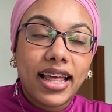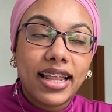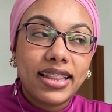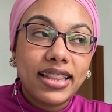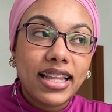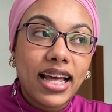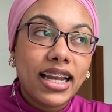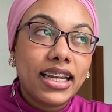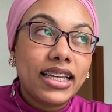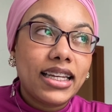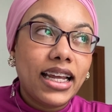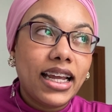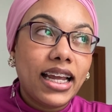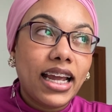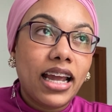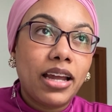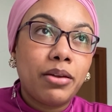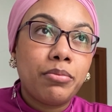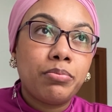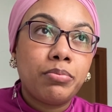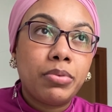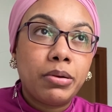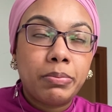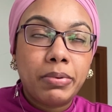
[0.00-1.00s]
That day
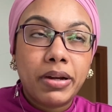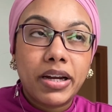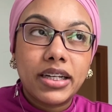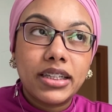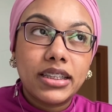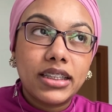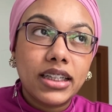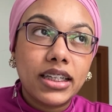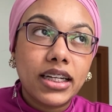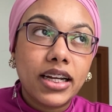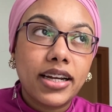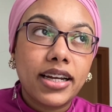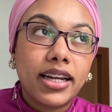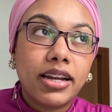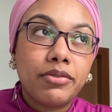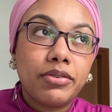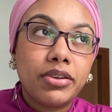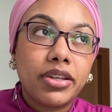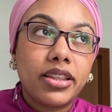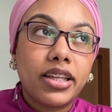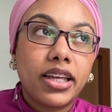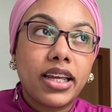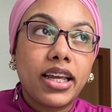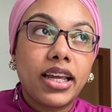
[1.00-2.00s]
I prepared dinner and
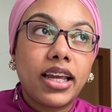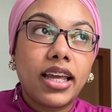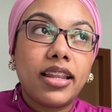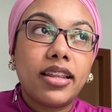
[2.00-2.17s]
everything.